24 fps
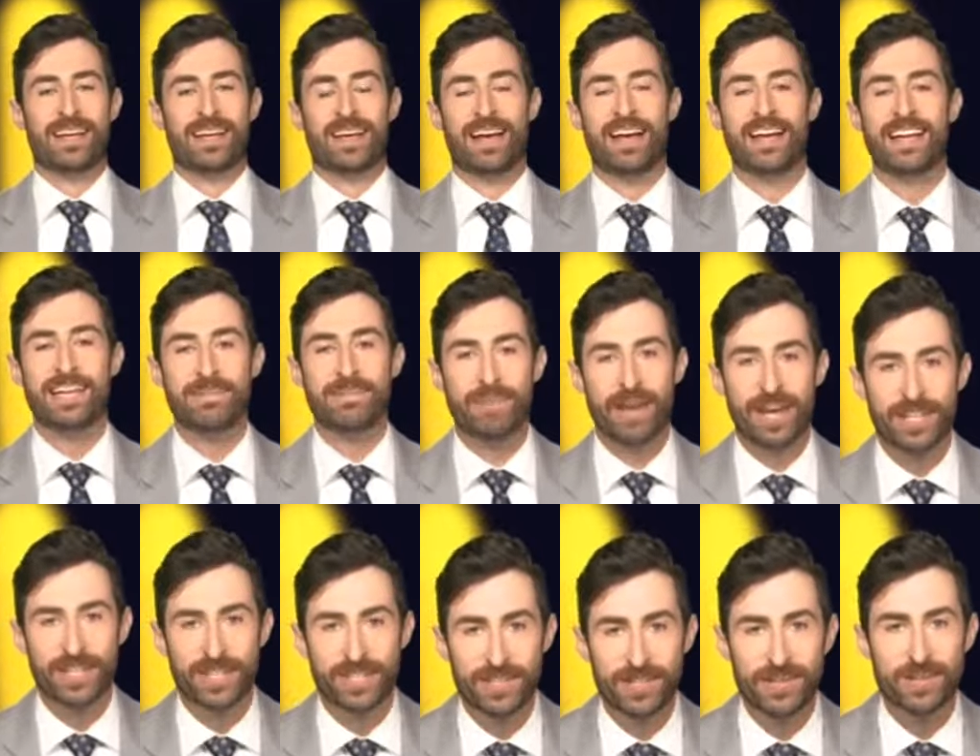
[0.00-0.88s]
Any
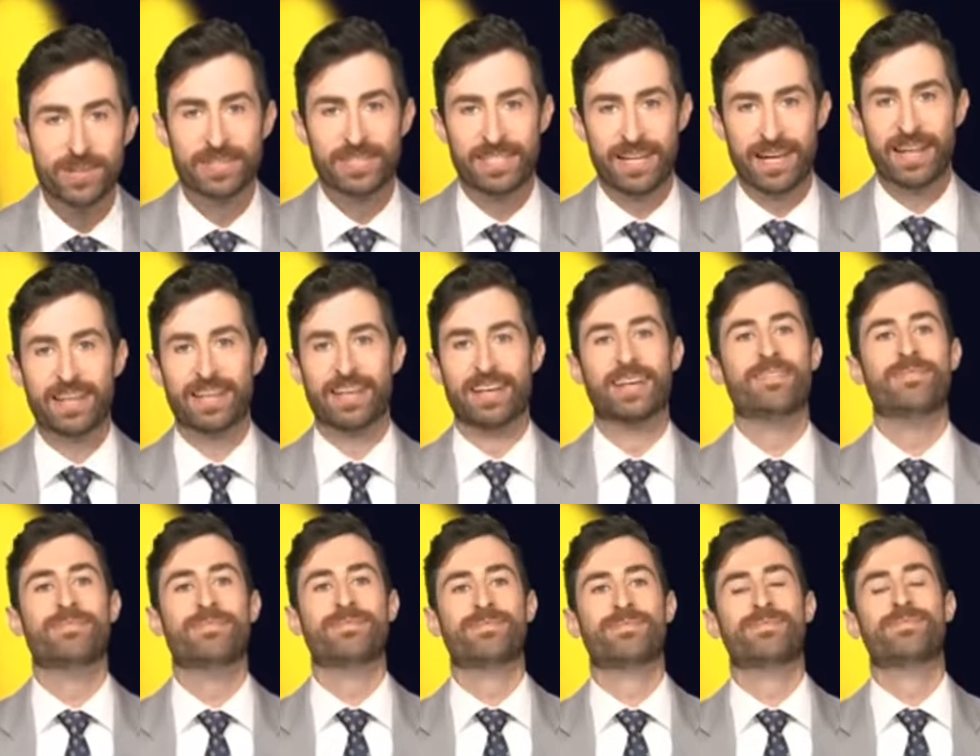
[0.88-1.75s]
major dude will tell you.
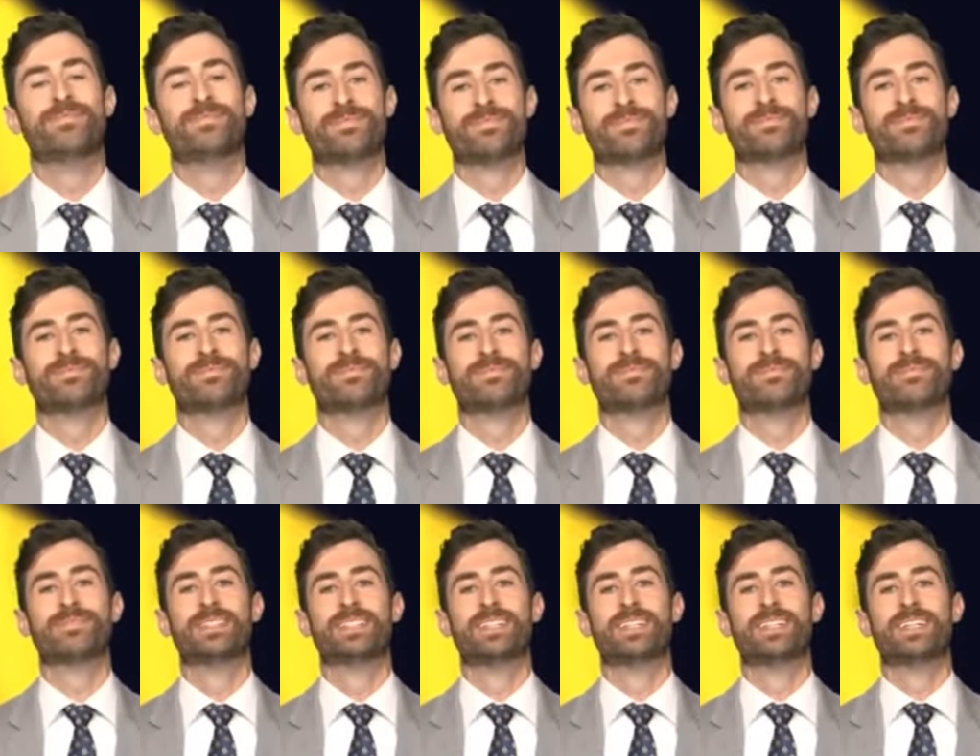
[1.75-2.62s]

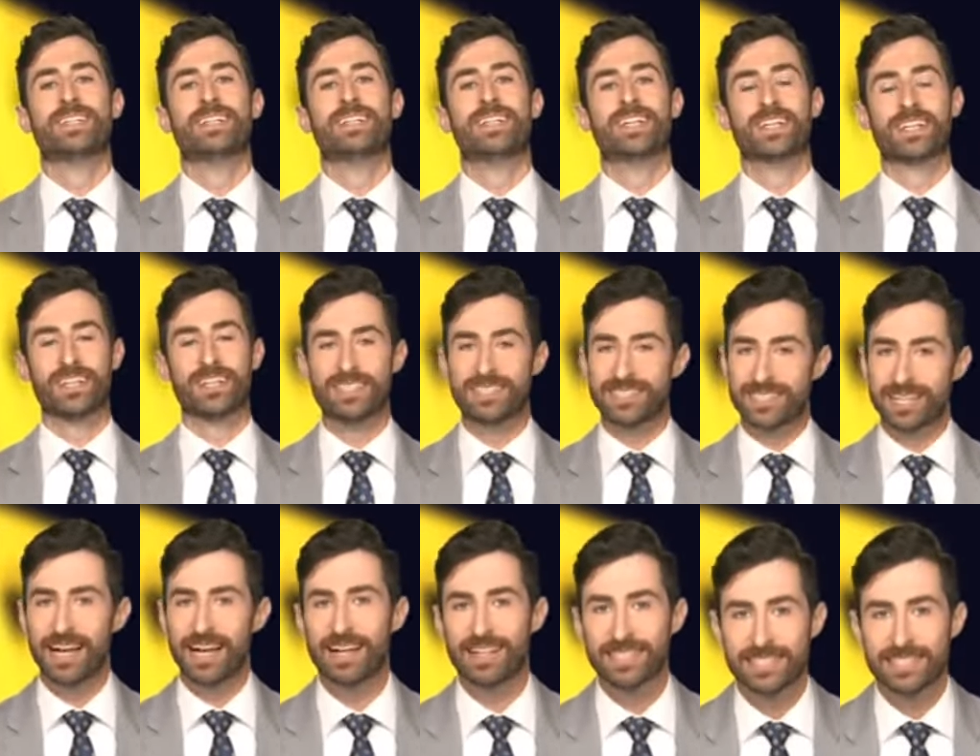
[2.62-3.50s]
A good
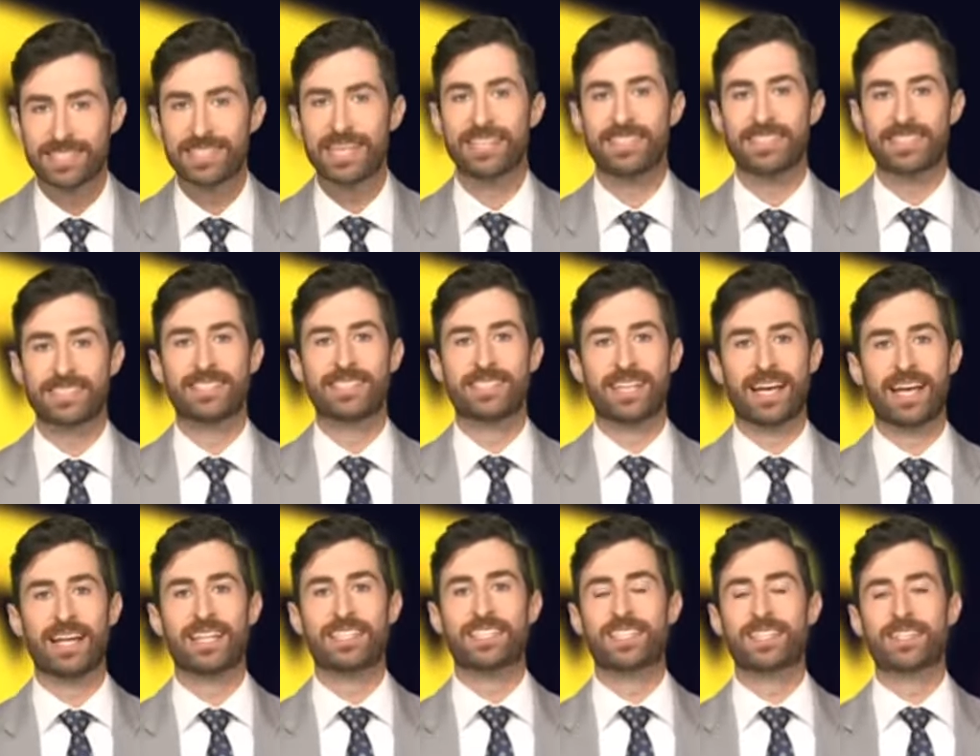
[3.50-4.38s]
solid sentence
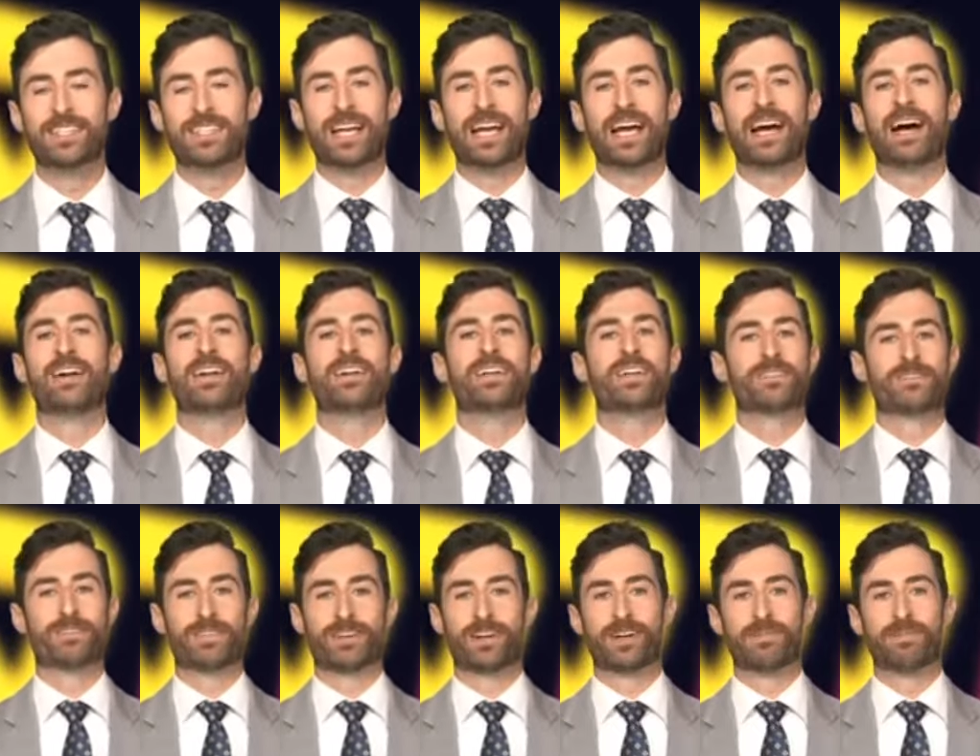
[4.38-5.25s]
contains your noun and your
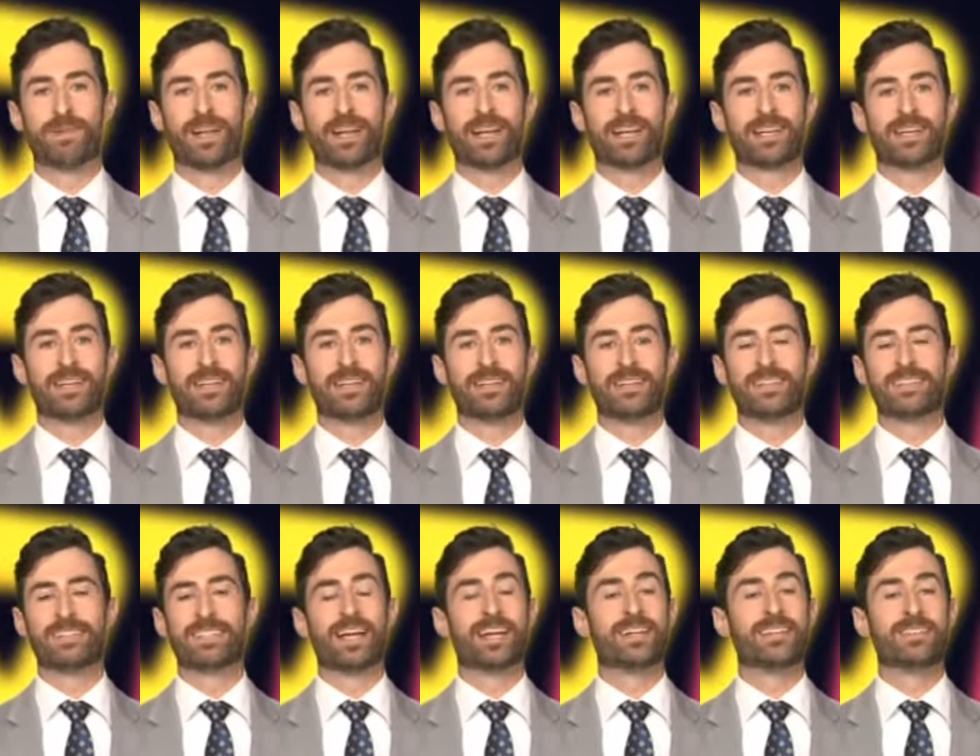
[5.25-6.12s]
verb, like in the
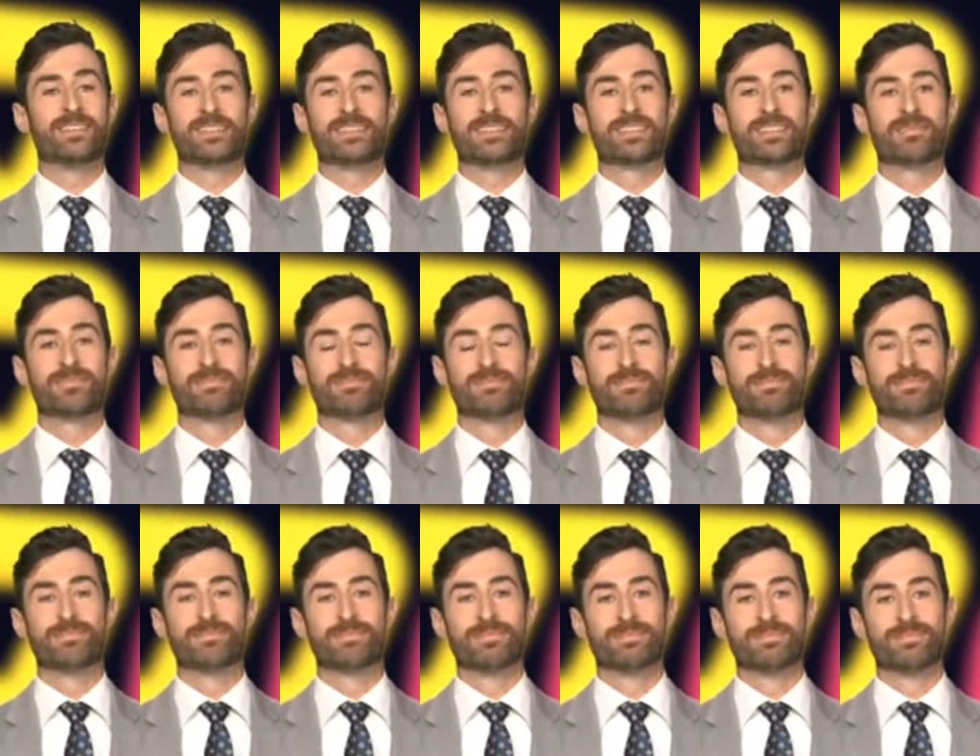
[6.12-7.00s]
sentence,
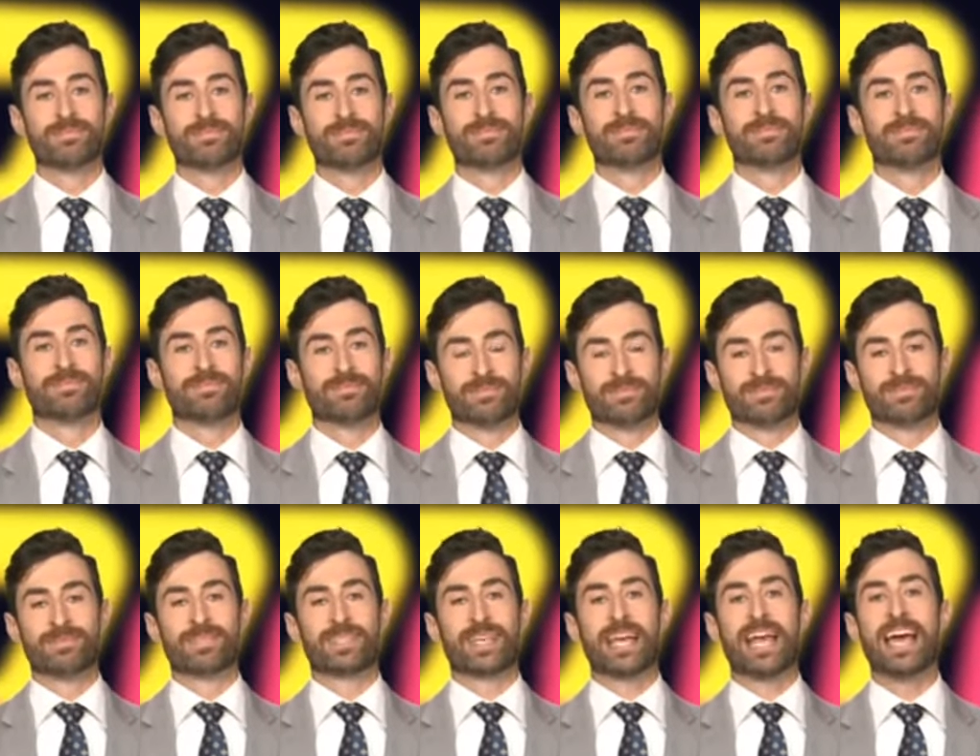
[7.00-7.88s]

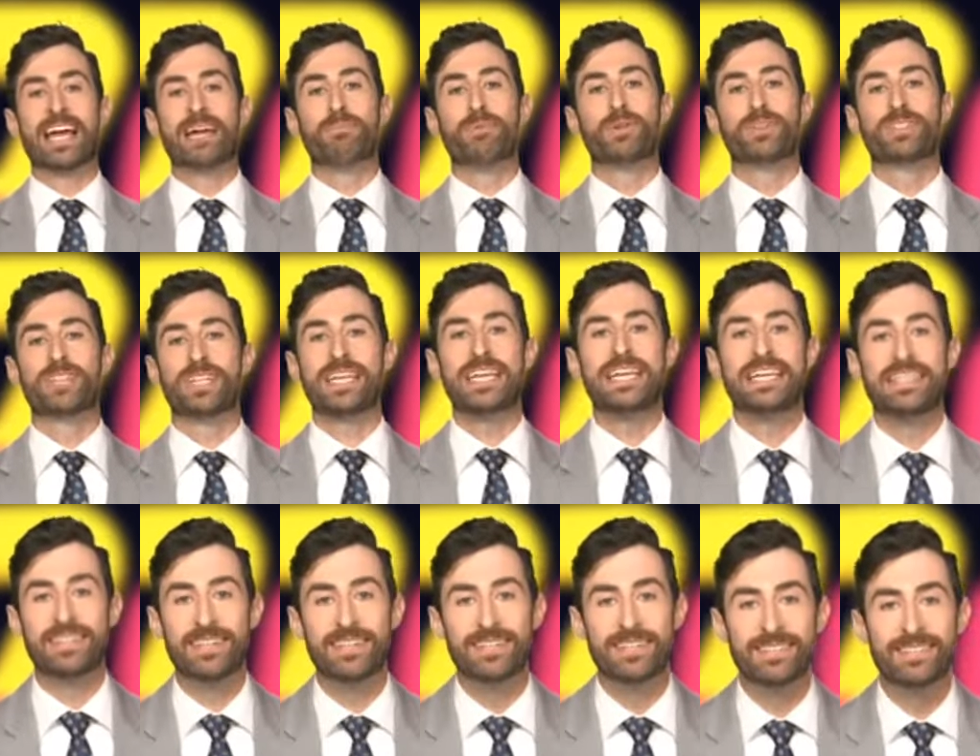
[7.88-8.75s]
cannibals
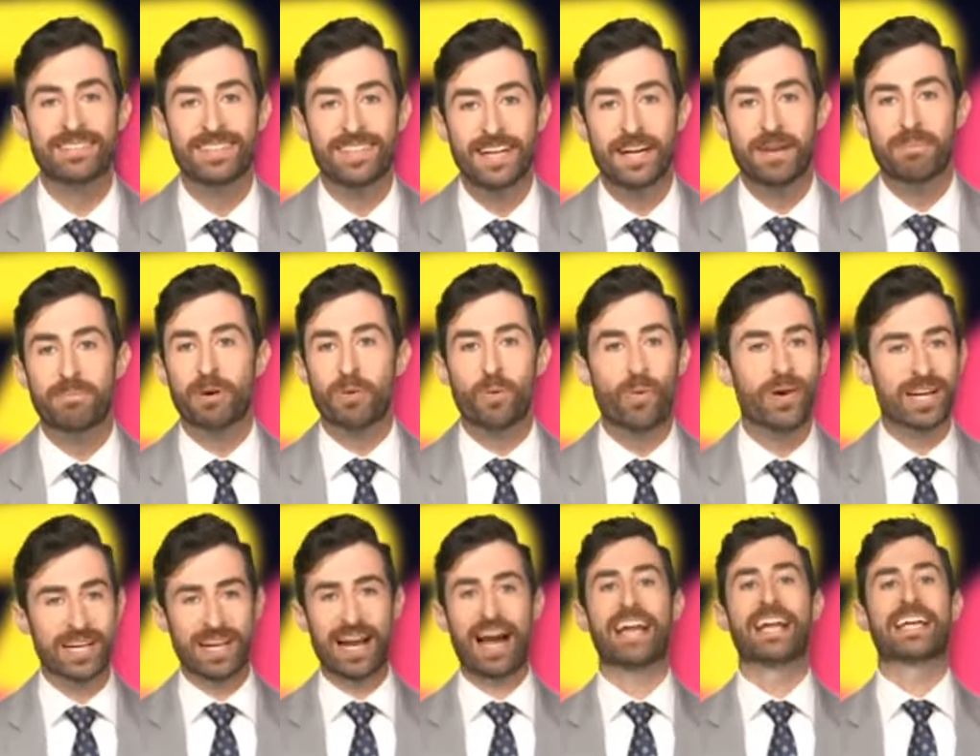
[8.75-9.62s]
eat. But
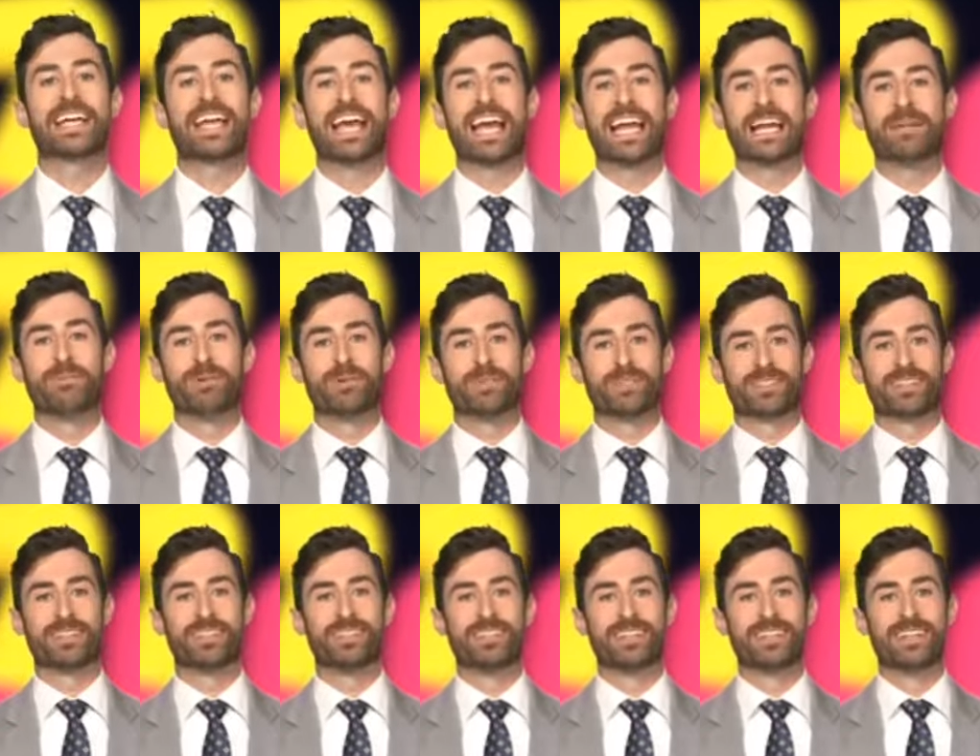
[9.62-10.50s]
what kind of
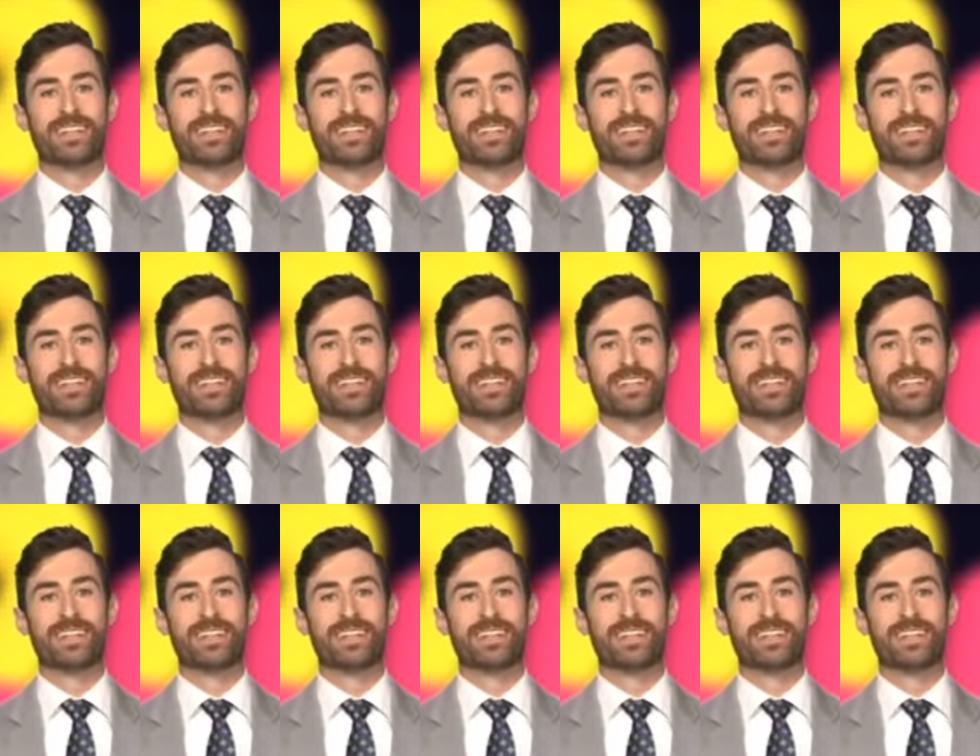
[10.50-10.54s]
cannibals?